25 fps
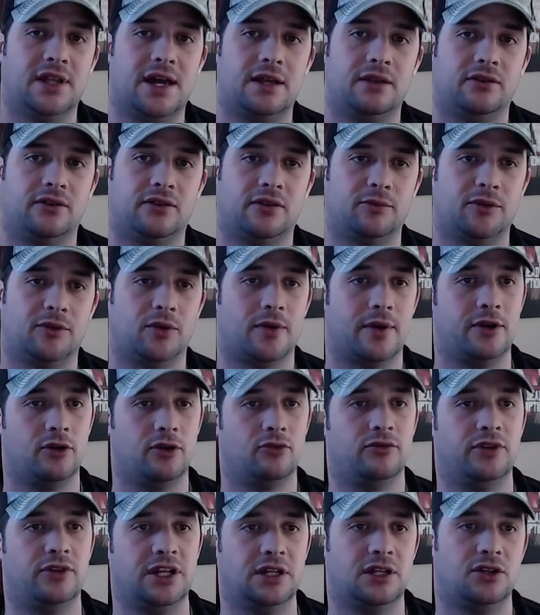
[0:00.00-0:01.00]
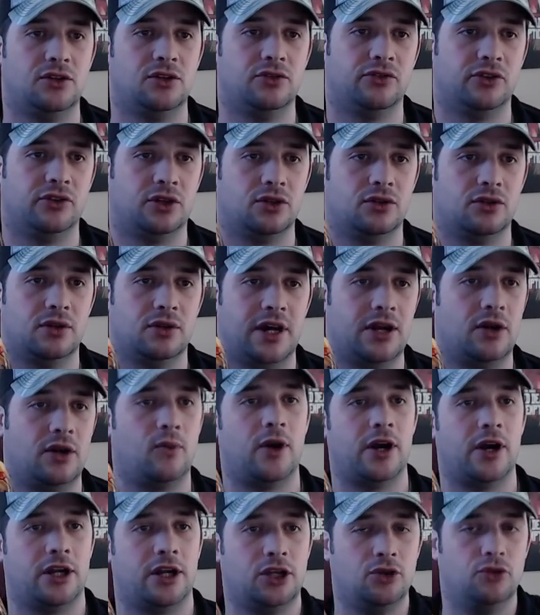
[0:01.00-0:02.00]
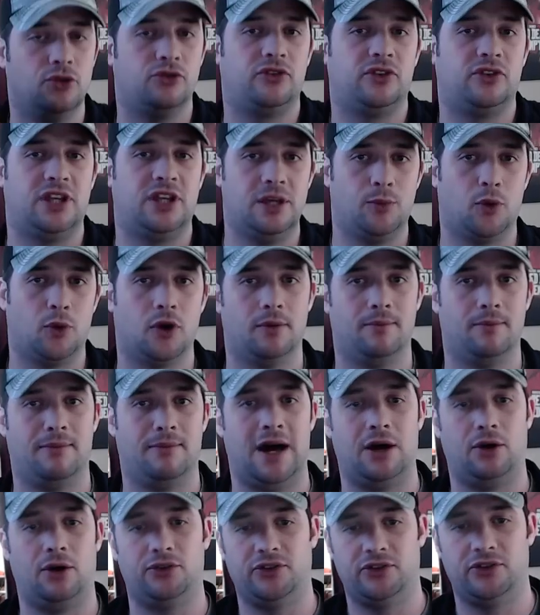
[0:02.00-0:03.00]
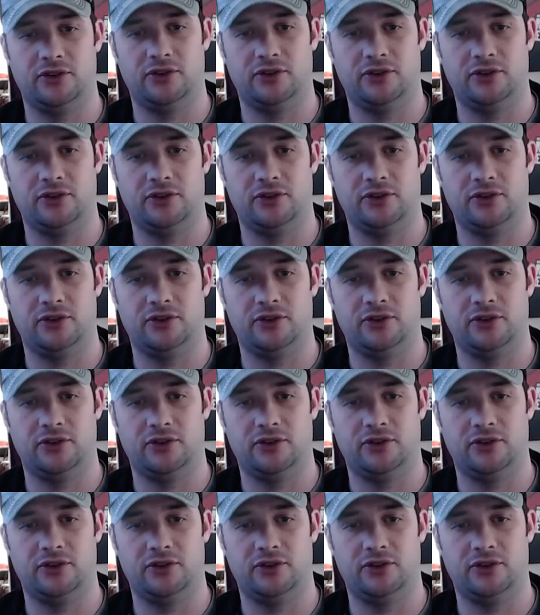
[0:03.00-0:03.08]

It's something where I don't need to use I don't want to use keyboard and mouse